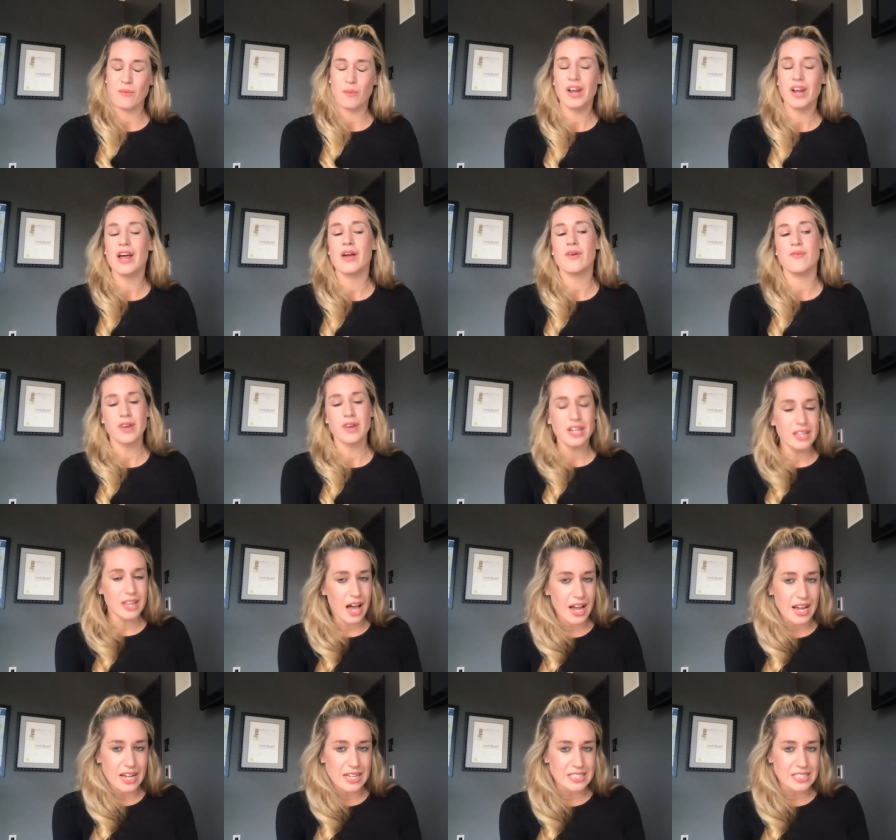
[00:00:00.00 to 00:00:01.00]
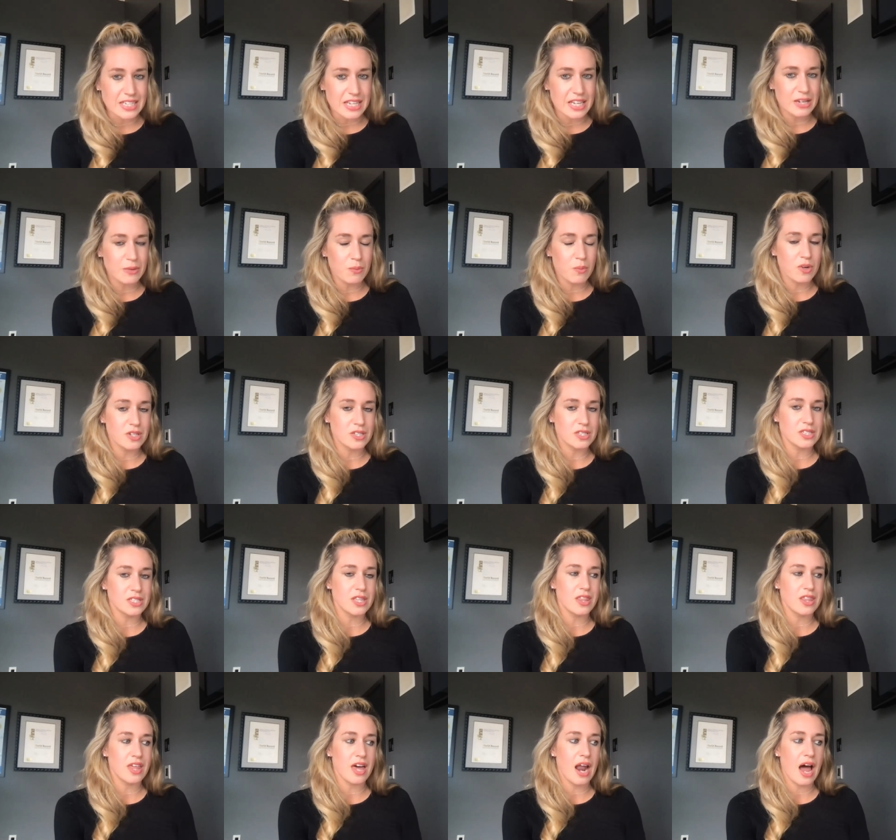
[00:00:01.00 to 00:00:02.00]
And what I realized it
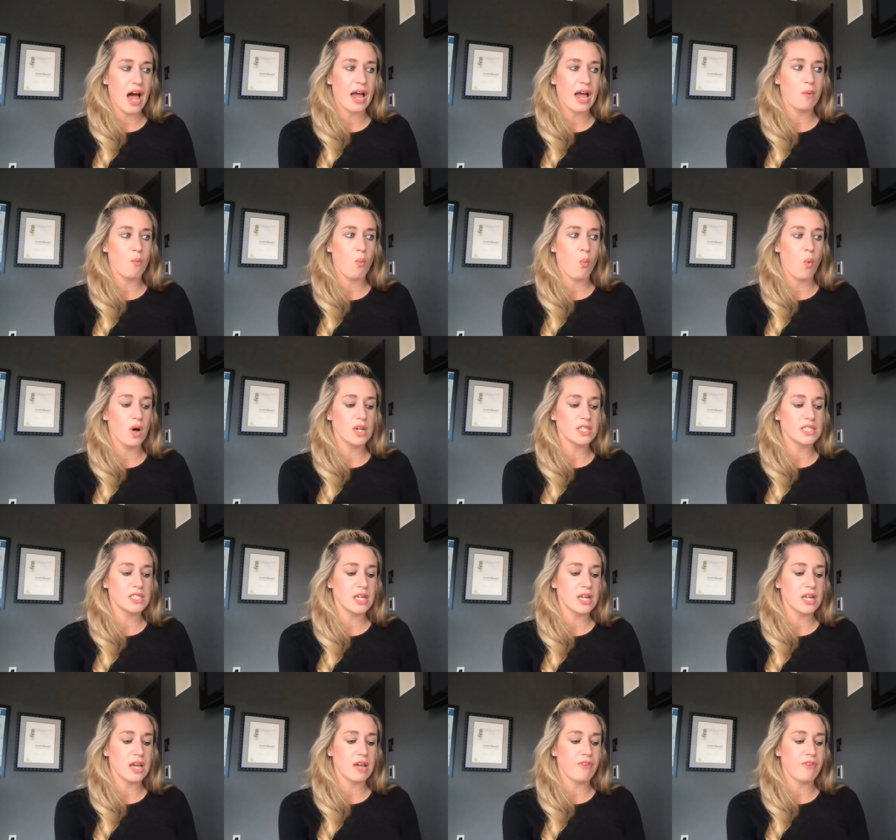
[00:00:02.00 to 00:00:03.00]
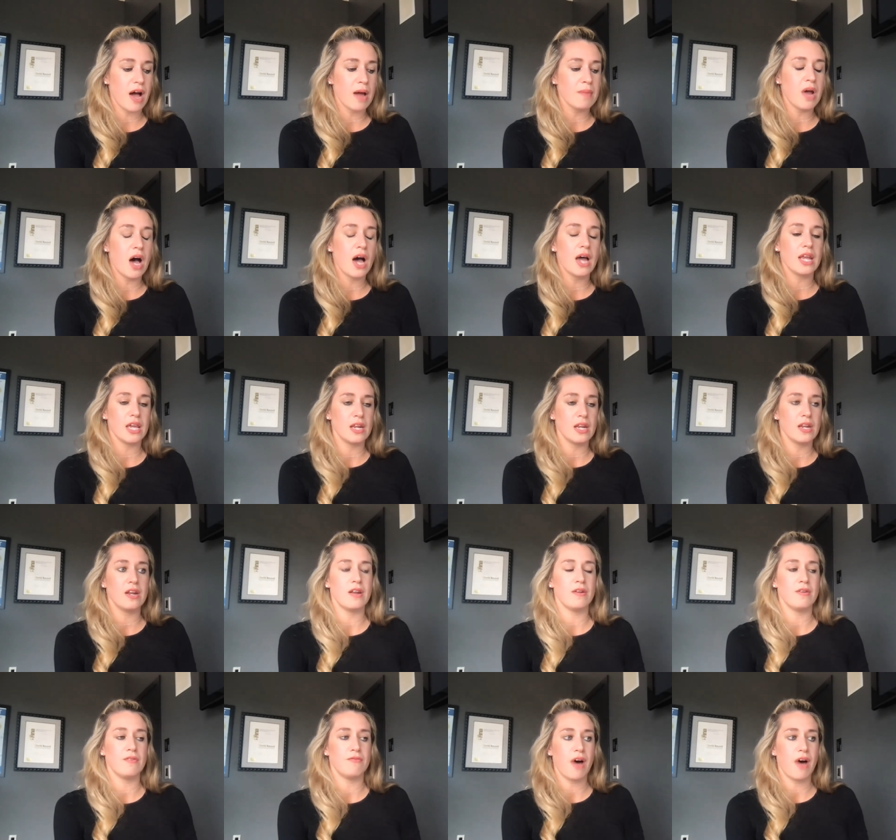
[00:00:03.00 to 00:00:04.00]
was that I wasn't, if I'm not in
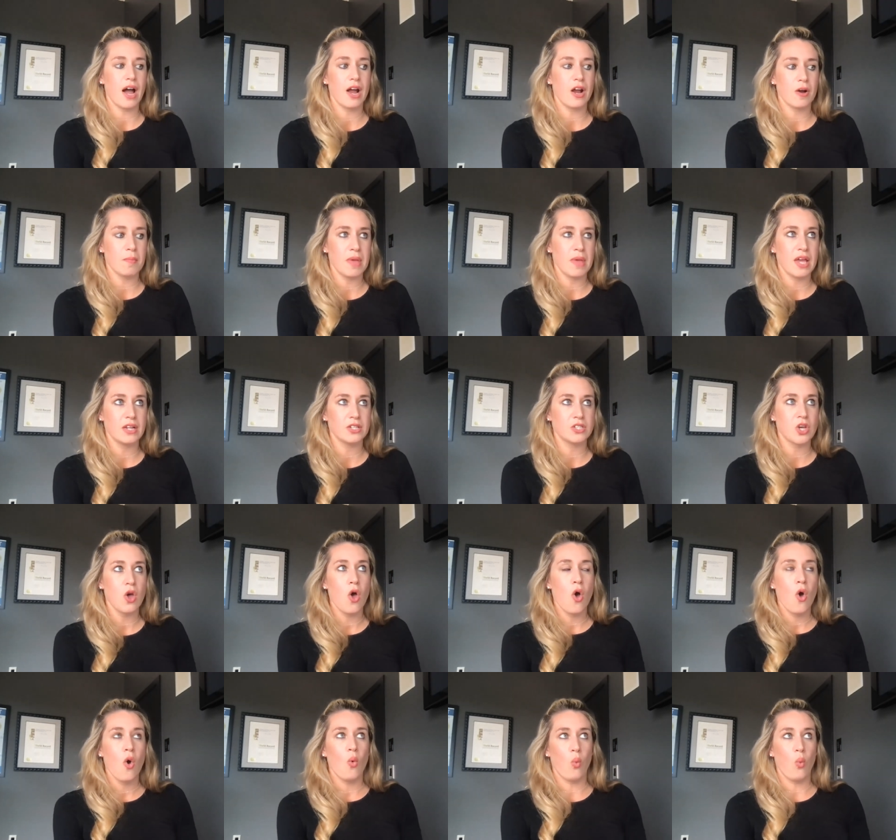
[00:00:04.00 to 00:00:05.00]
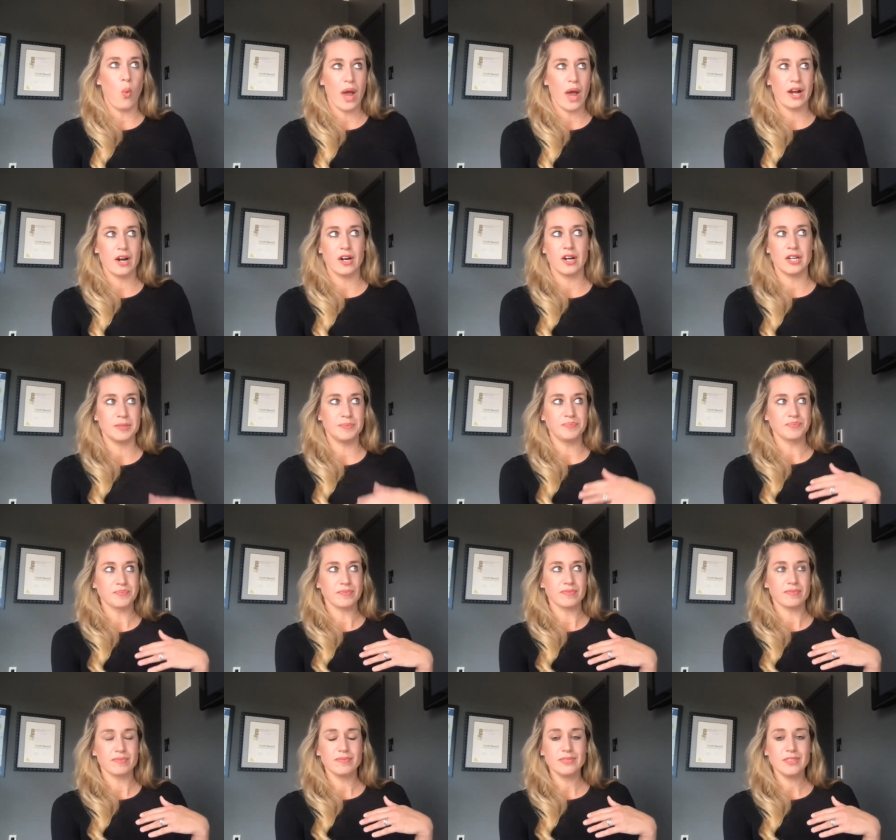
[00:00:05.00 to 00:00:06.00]
an environment where
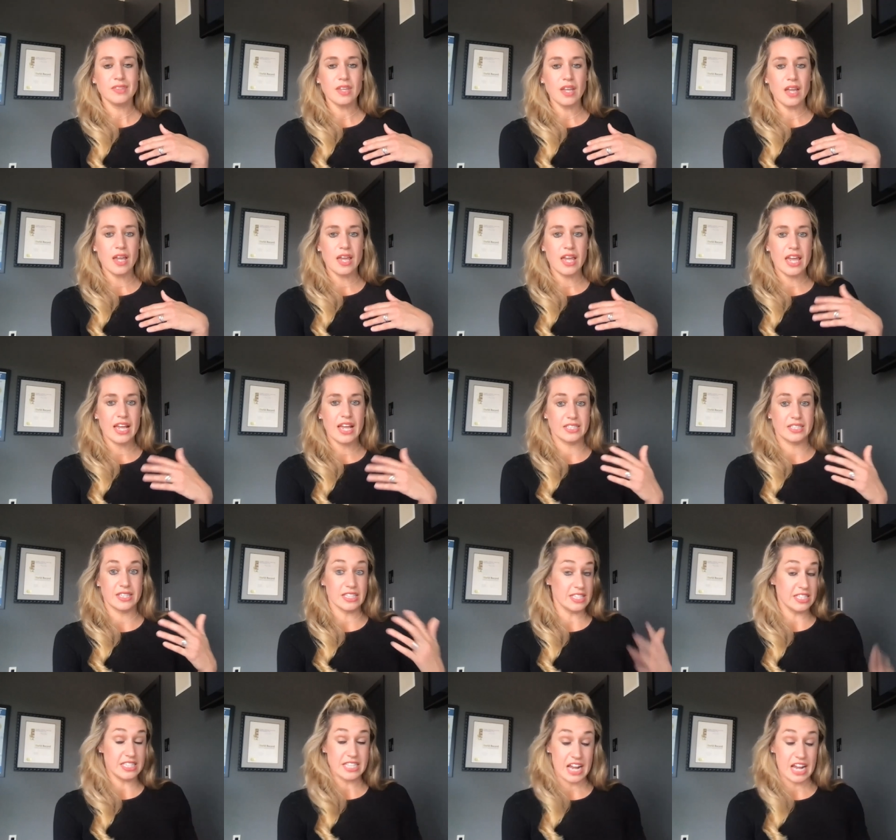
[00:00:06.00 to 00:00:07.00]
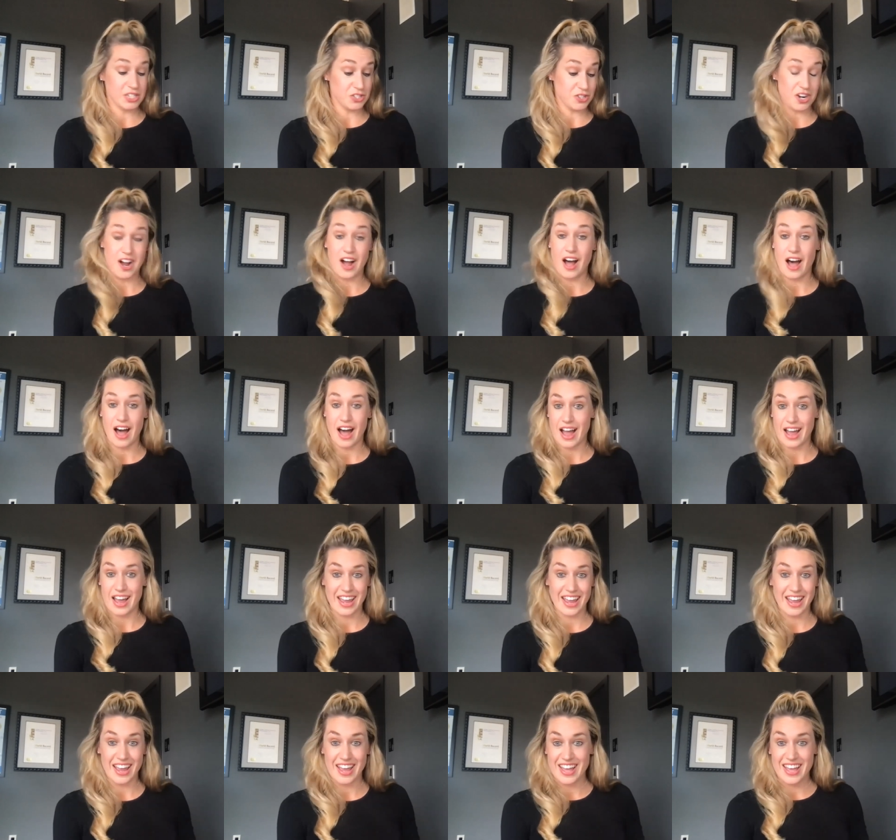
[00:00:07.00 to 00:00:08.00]
it the stakes are
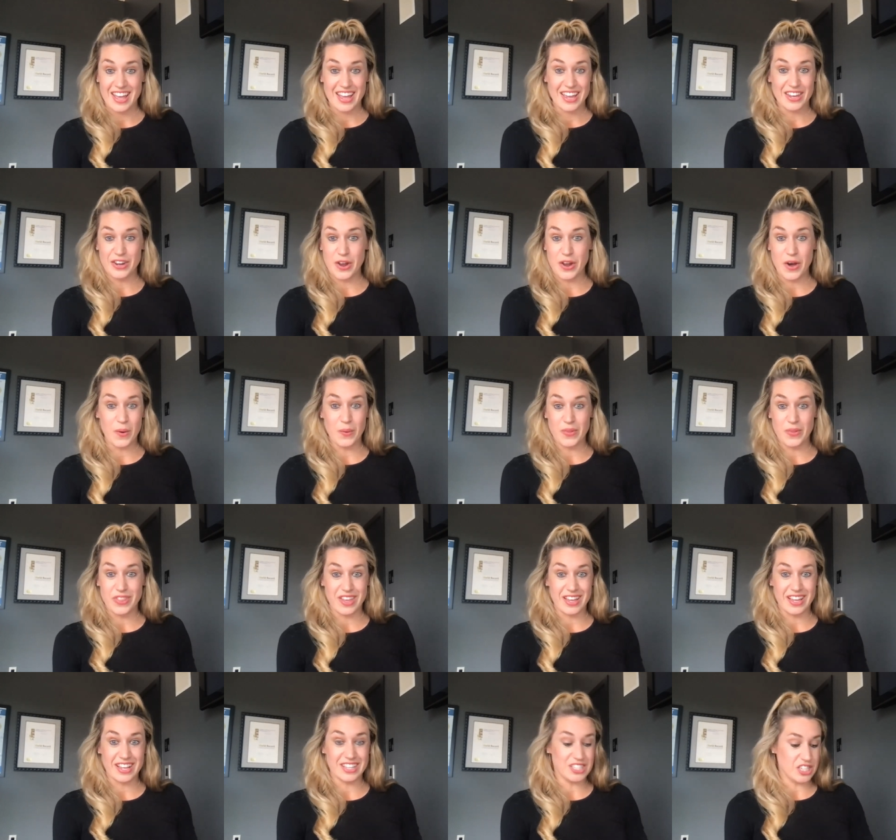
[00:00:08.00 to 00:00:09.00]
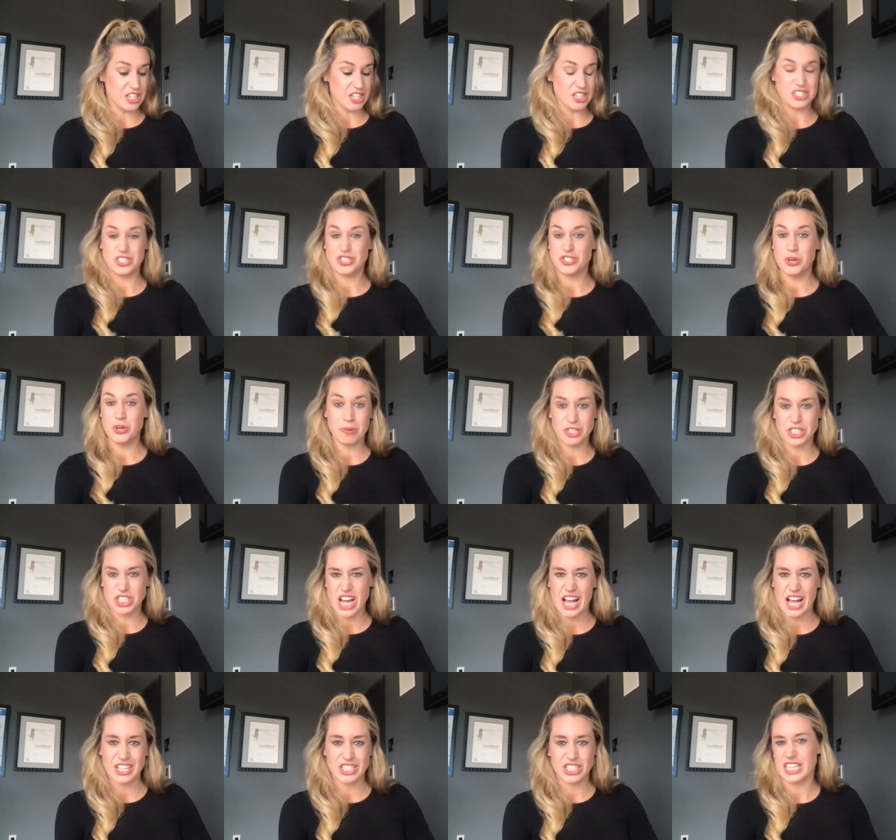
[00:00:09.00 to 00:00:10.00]
high, you know, it's like super
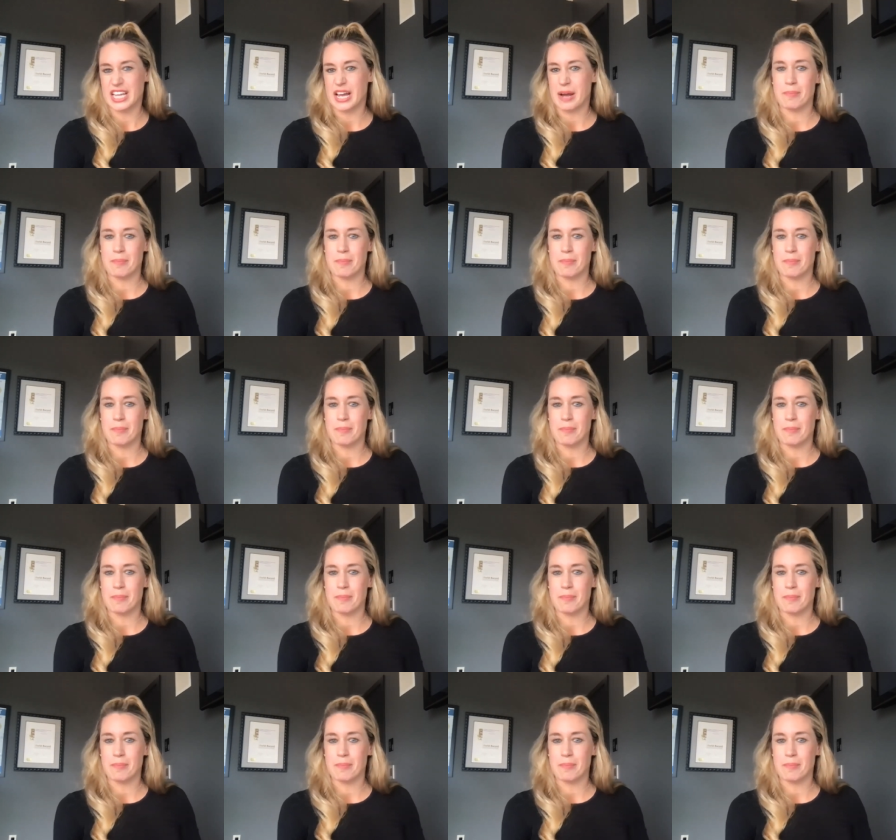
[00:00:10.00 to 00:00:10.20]
challenging.